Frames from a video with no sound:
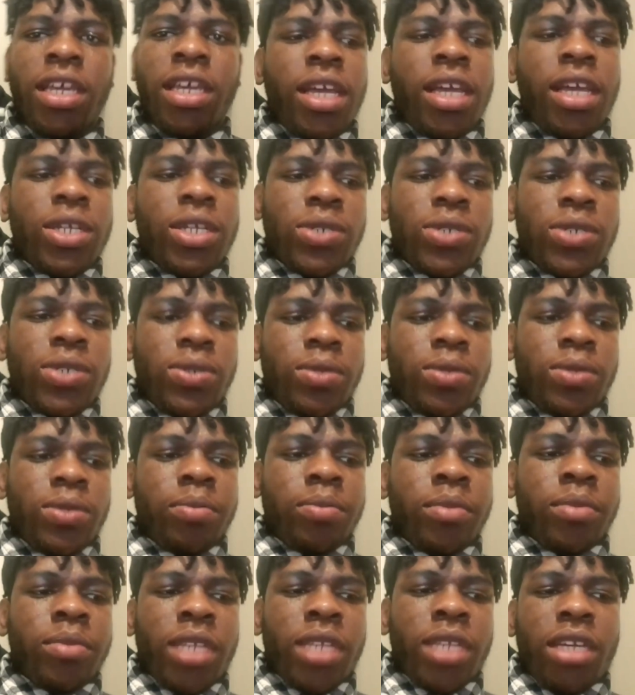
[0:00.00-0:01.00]
So
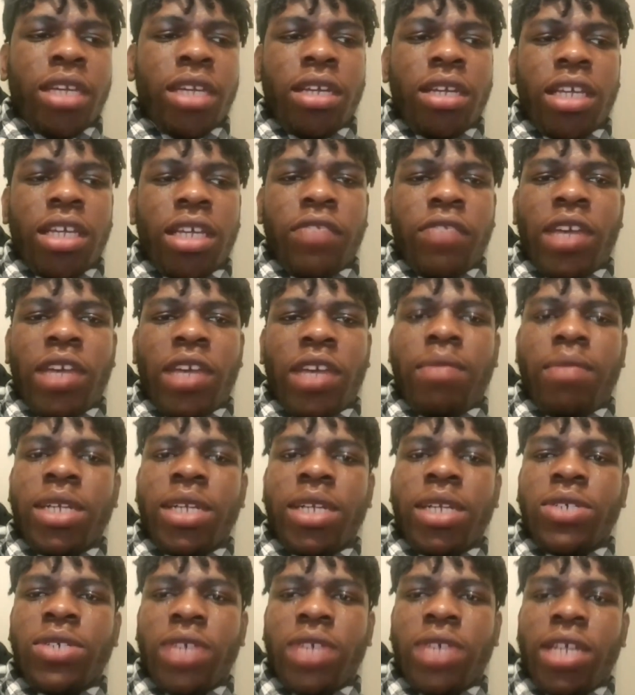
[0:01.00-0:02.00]
if you can manage
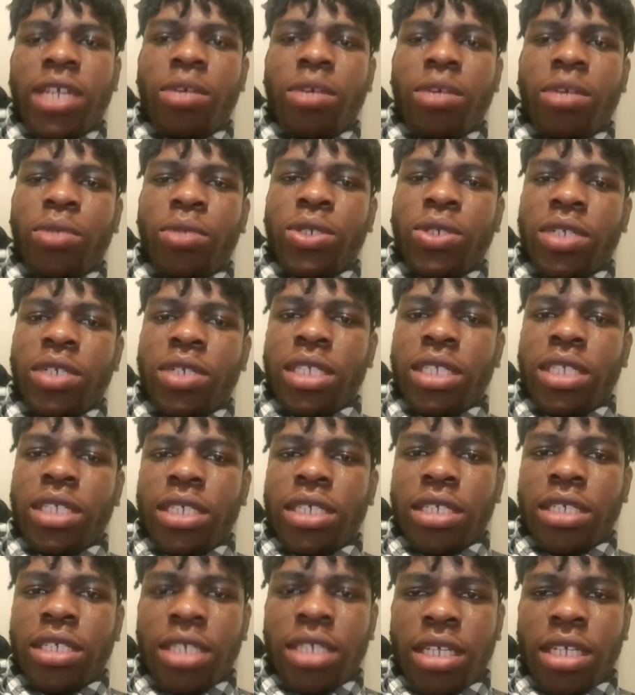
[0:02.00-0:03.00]
to get that
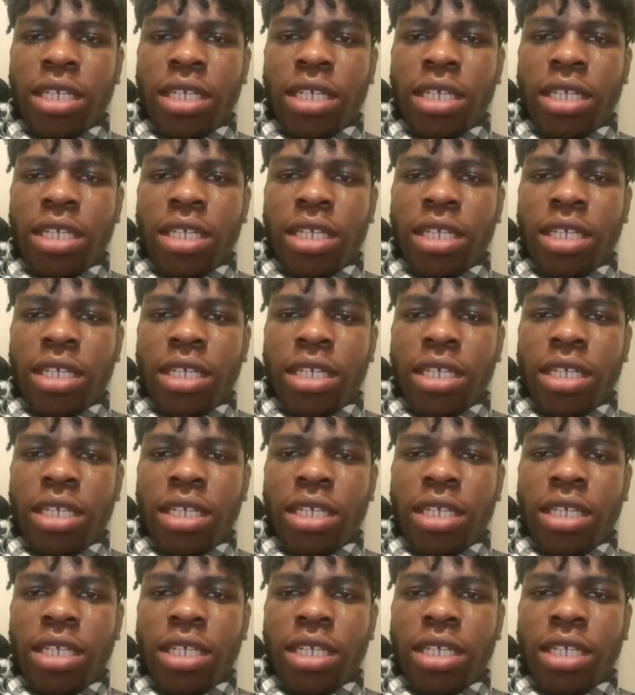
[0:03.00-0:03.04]
opportunity,